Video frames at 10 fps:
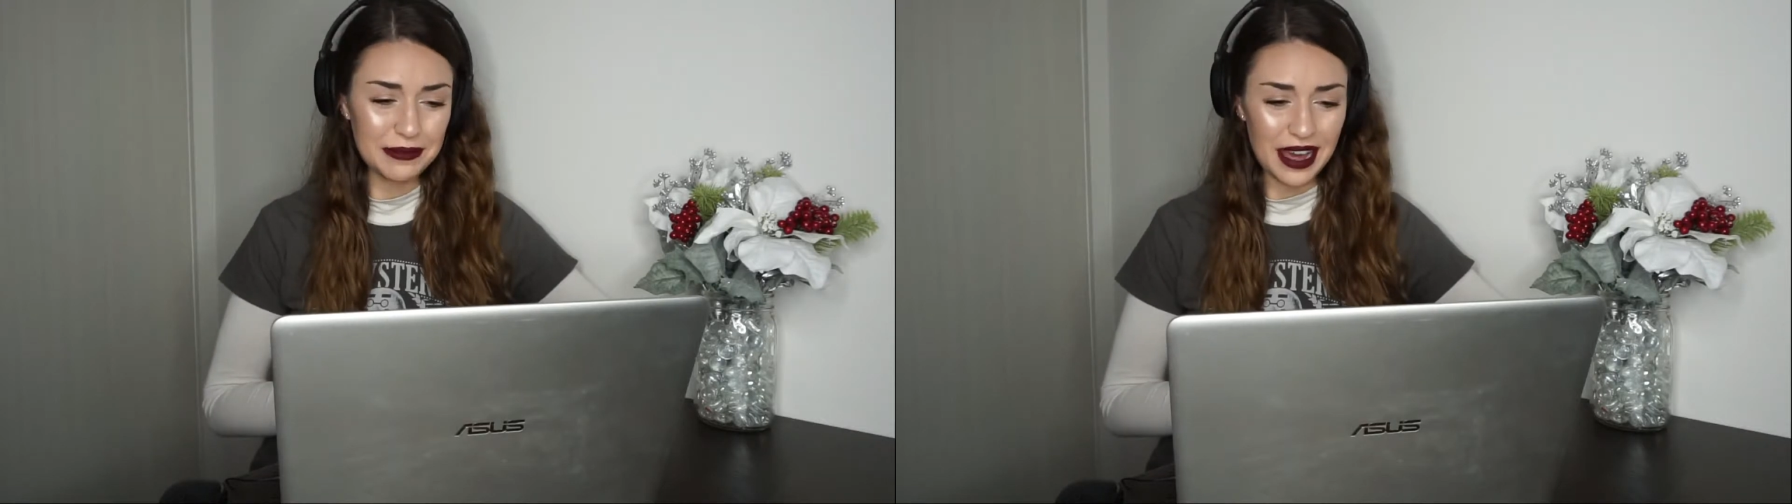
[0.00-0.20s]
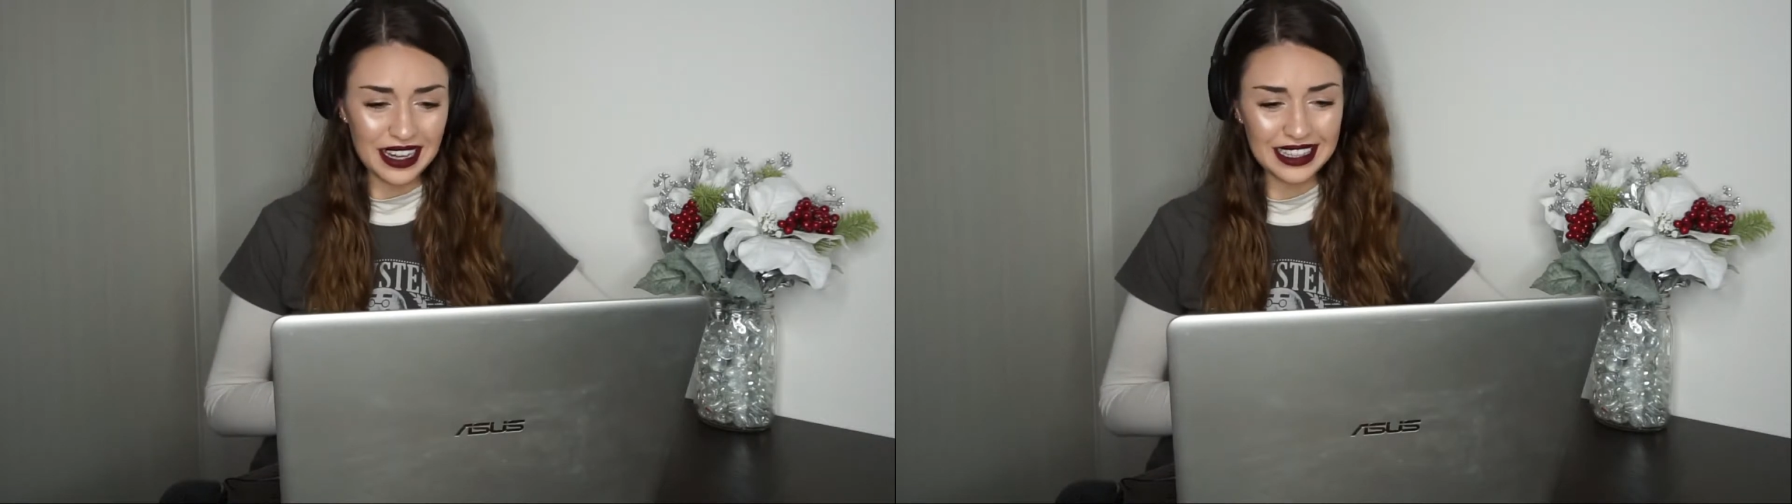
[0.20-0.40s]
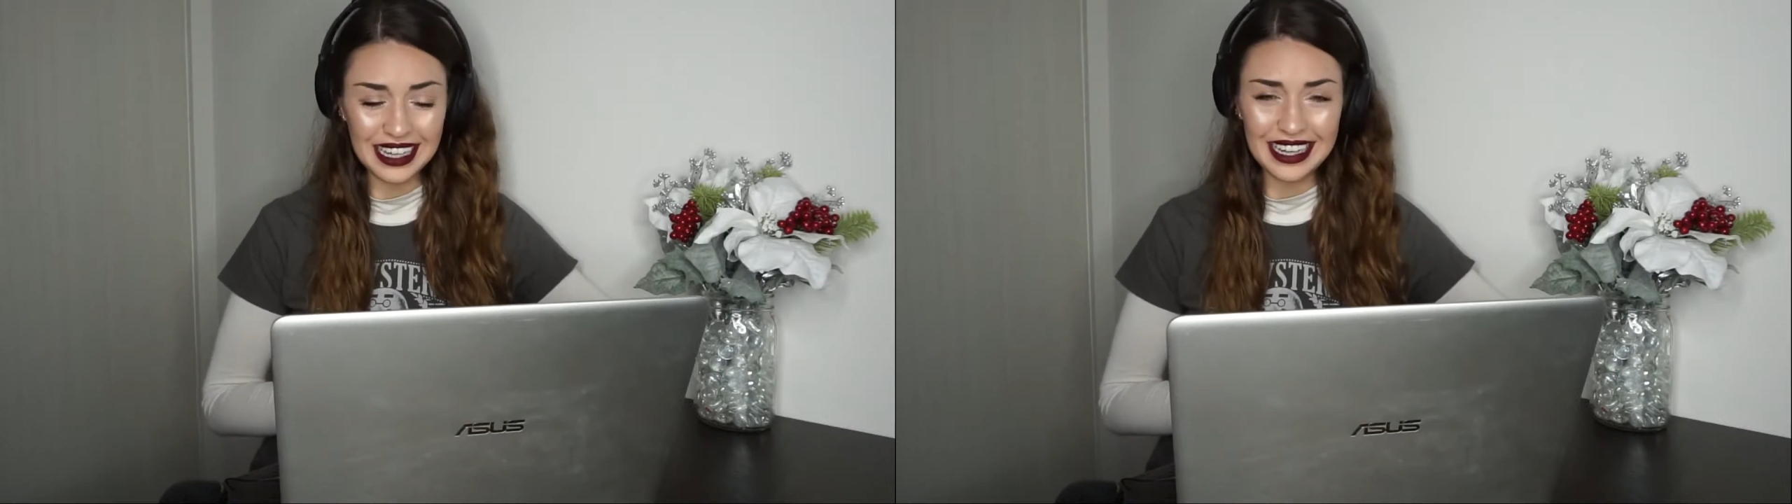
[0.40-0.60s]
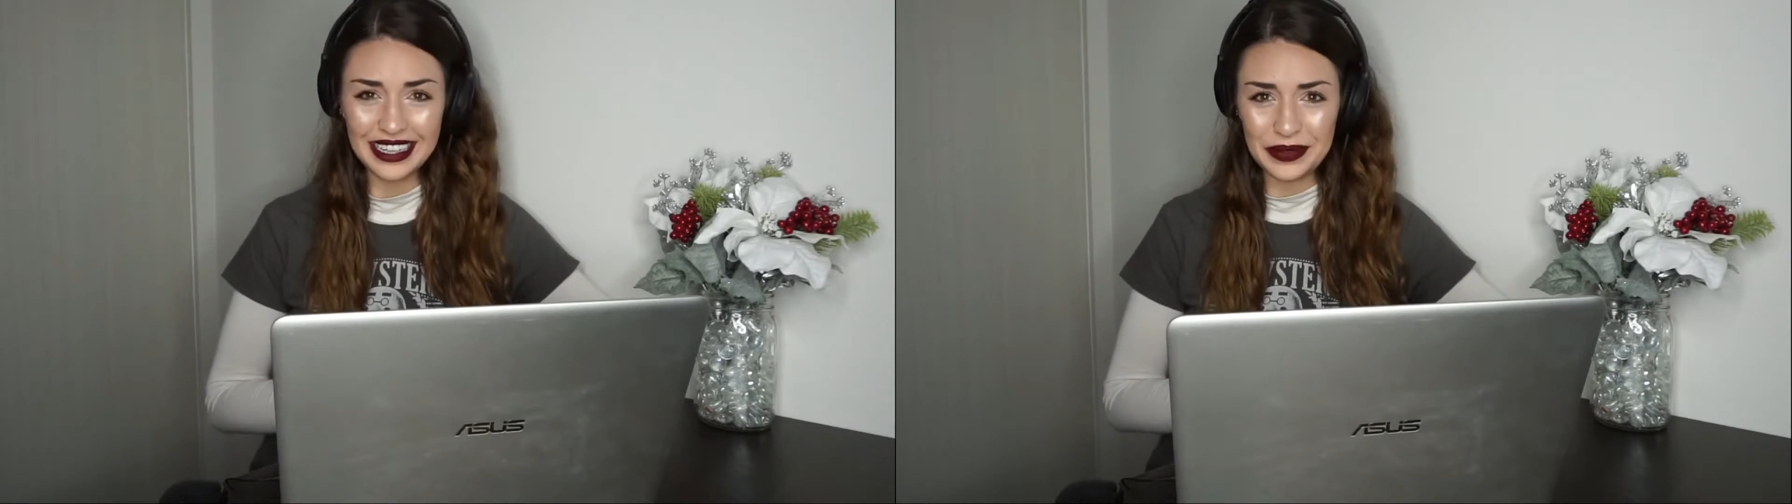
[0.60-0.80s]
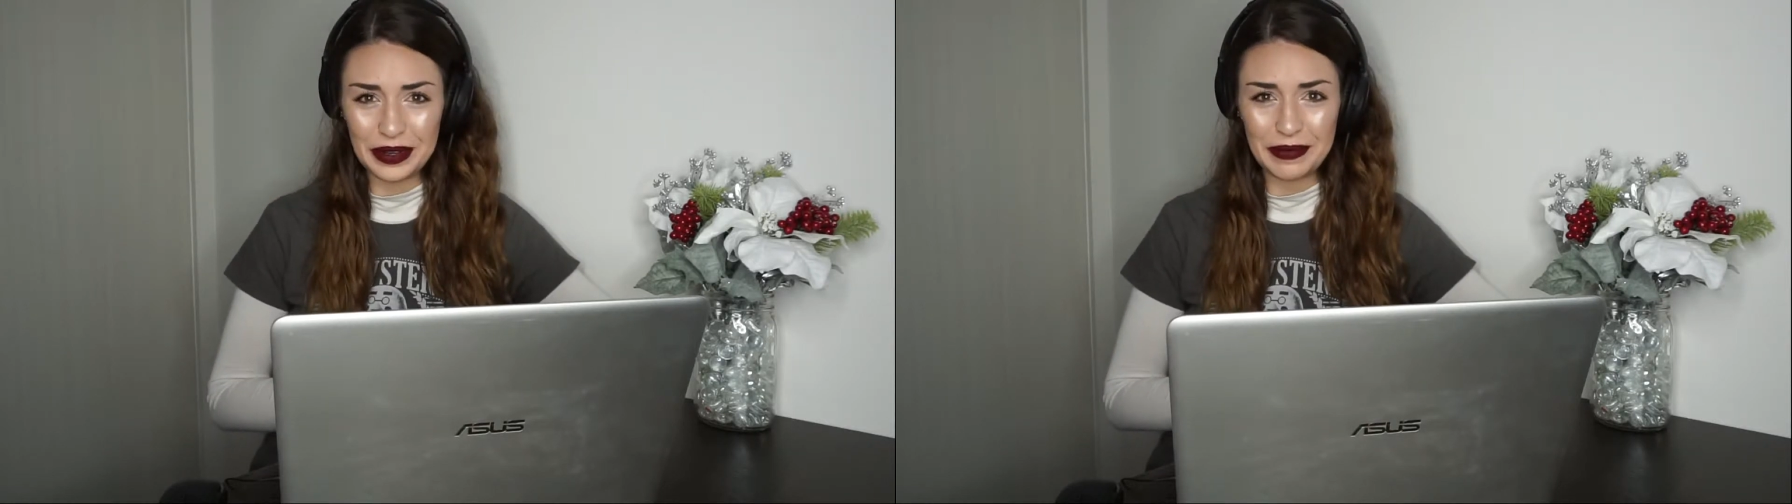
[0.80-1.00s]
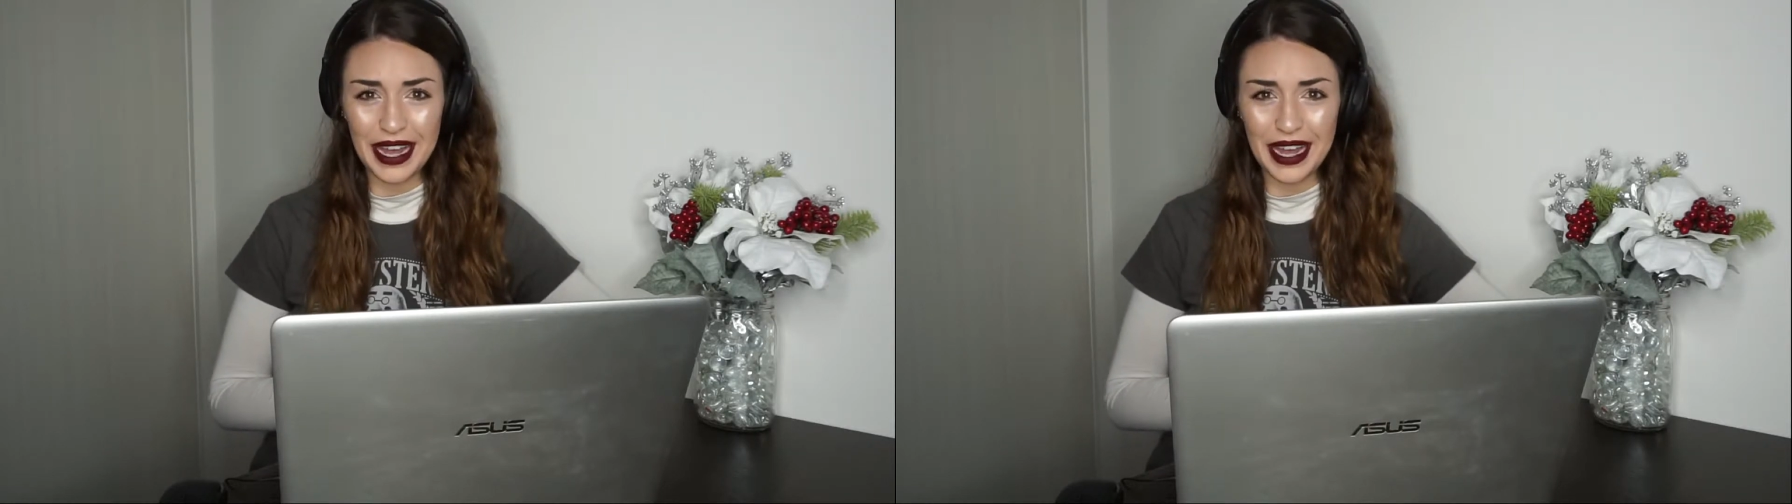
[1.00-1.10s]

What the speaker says: back then and what my